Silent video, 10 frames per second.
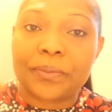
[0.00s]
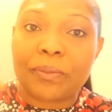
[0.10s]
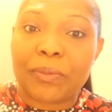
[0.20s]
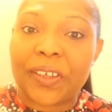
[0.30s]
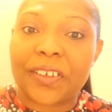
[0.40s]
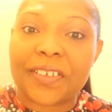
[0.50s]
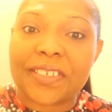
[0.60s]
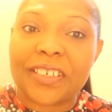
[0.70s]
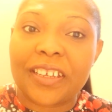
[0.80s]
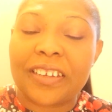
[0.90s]

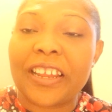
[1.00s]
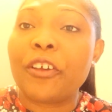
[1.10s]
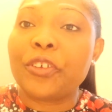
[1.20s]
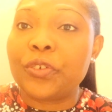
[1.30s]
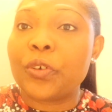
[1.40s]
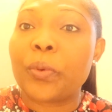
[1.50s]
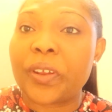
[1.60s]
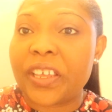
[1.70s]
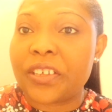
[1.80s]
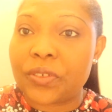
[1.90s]
because now you know what
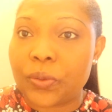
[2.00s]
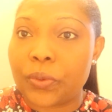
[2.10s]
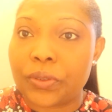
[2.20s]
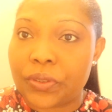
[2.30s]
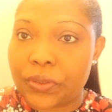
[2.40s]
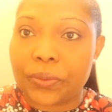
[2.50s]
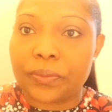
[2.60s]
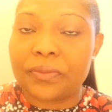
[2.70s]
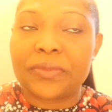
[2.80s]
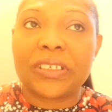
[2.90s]
it is you want to do.
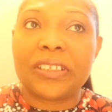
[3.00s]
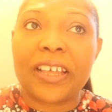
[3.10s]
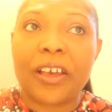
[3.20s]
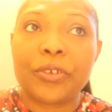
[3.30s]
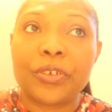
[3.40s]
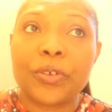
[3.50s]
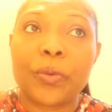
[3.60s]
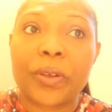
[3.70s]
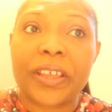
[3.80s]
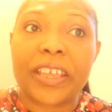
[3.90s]
Now you know
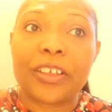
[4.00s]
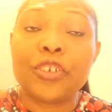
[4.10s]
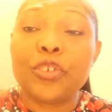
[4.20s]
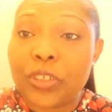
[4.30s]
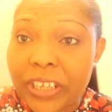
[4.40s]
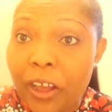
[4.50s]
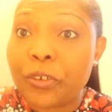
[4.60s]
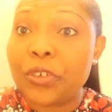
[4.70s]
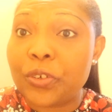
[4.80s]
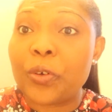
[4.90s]
now
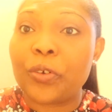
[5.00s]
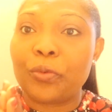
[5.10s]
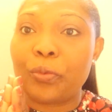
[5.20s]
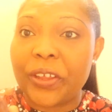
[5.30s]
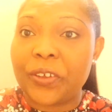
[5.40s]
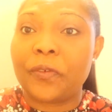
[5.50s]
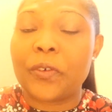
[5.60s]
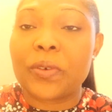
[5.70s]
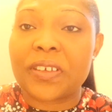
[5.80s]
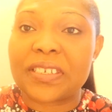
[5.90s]
you know where your
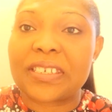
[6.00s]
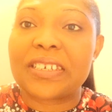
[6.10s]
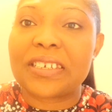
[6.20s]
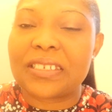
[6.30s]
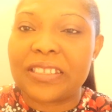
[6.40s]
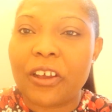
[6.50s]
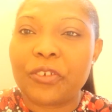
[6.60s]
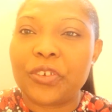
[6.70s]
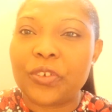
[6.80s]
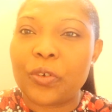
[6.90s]
focus is. Now
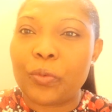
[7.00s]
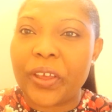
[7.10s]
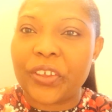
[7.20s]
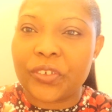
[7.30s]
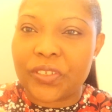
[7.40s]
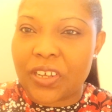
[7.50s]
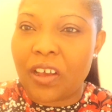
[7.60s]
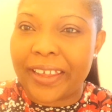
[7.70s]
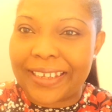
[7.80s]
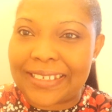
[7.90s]
you know where your
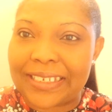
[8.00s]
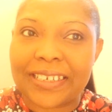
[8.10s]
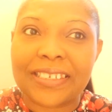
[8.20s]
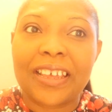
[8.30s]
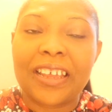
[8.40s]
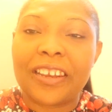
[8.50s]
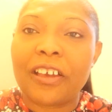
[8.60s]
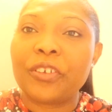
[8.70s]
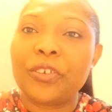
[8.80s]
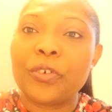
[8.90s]
target is. Now
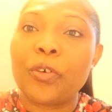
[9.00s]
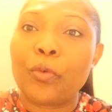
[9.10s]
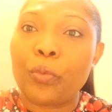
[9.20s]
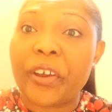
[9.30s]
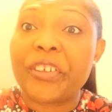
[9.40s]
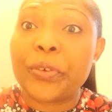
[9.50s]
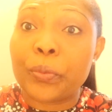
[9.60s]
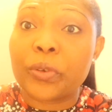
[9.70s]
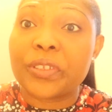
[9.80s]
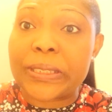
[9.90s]
you know where you
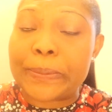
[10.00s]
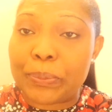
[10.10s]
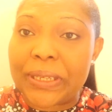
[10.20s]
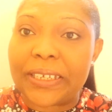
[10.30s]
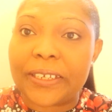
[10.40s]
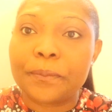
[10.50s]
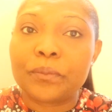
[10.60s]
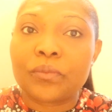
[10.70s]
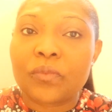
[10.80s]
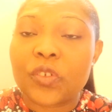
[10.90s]
want to be.
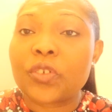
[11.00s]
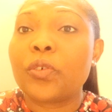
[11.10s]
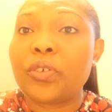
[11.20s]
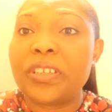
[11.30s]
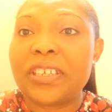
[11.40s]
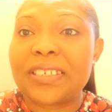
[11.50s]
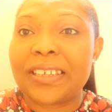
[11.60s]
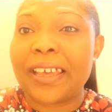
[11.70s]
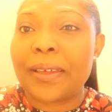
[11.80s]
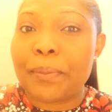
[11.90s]
So you need to
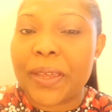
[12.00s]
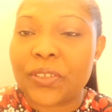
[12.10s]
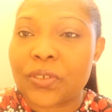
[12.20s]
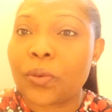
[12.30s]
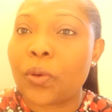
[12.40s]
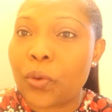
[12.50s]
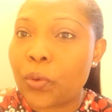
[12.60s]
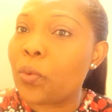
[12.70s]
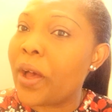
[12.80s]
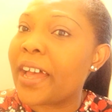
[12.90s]
get a mentor
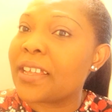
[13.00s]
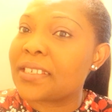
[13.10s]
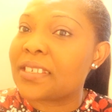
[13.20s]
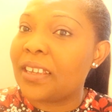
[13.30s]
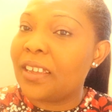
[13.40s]
who has